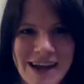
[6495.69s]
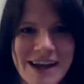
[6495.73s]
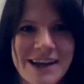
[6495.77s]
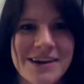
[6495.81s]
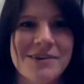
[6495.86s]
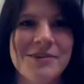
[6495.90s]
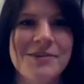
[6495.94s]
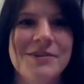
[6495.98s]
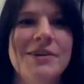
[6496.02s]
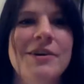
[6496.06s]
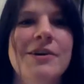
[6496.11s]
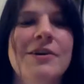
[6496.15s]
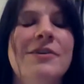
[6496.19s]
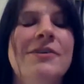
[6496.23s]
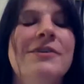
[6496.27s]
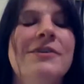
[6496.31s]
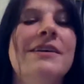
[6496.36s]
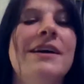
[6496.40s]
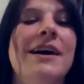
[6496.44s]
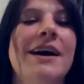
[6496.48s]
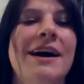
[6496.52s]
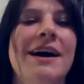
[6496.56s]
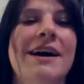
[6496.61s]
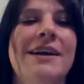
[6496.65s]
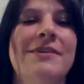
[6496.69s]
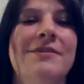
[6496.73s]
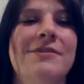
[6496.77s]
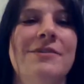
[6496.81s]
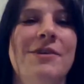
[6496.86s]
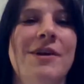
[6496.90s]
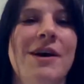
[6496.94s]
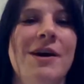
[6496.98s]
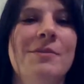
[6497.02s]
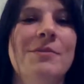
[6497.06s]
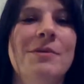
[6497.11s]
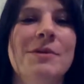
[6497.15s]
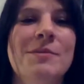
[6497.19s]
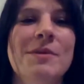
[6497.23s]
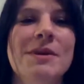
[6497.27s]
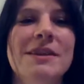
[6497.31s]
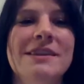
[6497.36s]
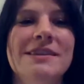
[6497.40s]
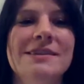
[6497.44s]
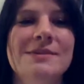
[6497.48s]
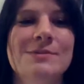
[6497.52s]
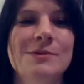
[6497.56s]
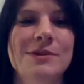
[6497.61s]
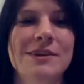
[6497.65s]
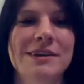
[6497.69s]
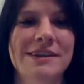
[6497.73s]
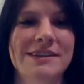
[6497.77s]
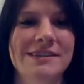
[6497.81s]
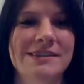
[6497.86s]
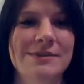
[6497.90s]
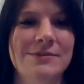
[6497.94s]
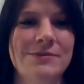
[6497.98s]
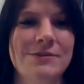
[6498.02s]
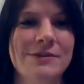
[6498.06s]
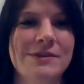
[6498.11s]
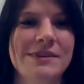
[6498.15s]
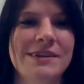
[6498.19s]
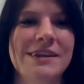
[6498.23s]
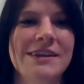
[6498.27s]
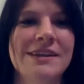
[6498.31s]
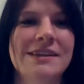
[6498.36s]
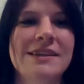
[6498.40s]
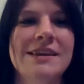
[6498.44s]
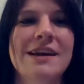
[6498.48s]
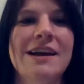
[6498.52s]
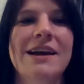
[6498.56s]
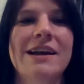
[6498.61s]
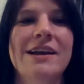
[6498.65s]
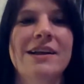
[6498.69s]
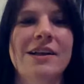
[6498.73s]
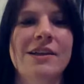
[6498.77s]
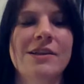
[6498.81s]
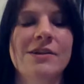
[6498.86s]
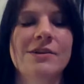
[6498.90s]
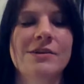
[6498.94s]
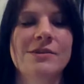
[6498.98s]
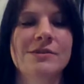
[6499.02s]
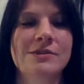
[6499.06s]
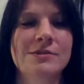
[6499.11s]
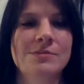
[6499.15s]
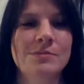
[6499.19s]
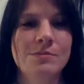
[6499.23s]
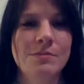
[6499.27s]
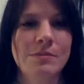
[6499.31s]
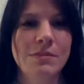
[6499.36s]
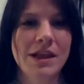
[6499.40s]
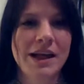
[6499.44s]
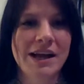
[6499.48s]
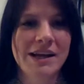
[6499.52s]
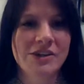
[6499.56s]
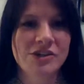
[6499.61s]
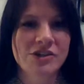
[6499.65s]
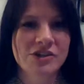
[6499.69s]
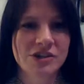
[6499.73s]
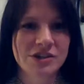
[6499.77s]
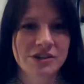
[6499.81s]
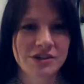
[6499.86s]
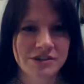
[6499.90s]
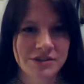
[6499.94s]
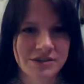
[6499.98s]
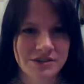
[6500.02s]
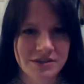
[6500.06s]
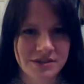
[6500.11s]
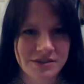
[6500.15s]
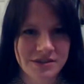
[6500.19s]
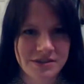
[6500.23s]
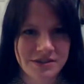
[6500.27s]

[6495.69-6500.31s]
I don't know. I don't know how I'm going to make this work except for to get the high collar black shirt.